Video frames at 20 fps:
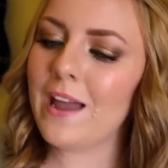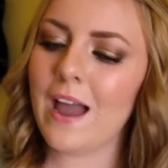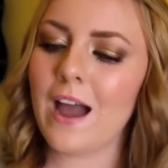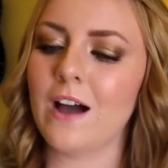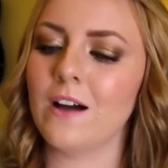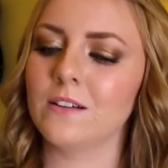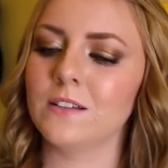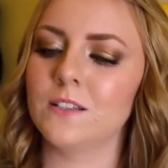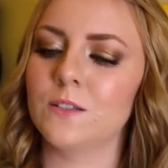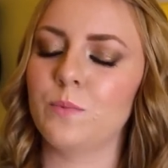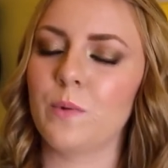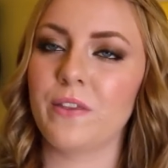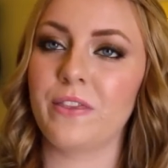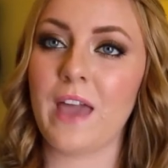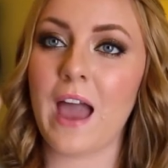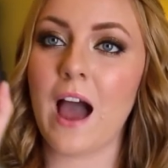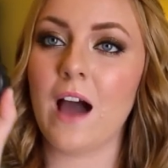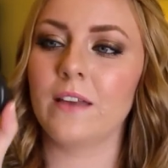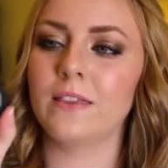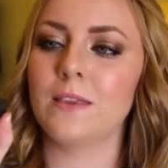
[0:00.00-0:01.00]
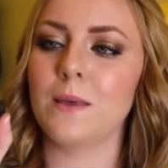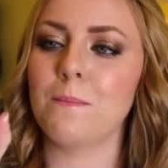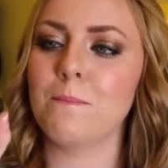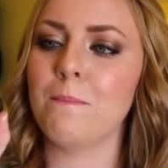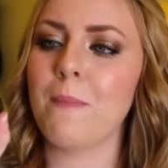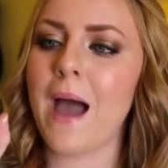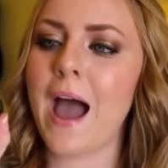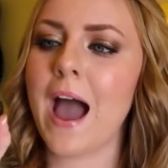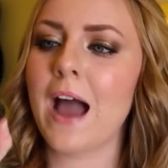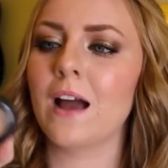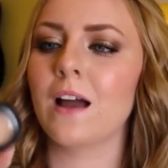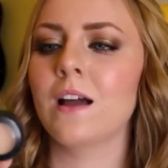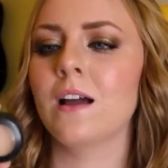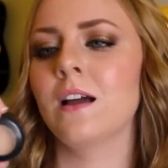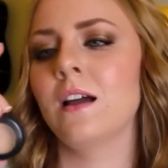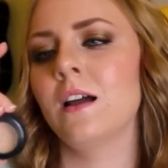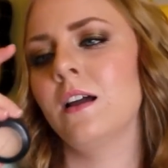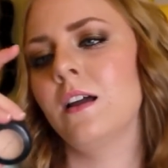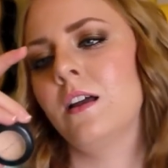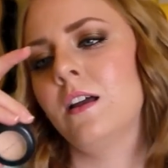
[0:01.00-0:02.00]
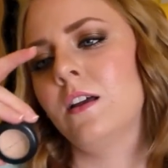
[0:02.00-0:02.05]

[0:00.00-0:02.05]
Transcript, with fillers: house without the MAC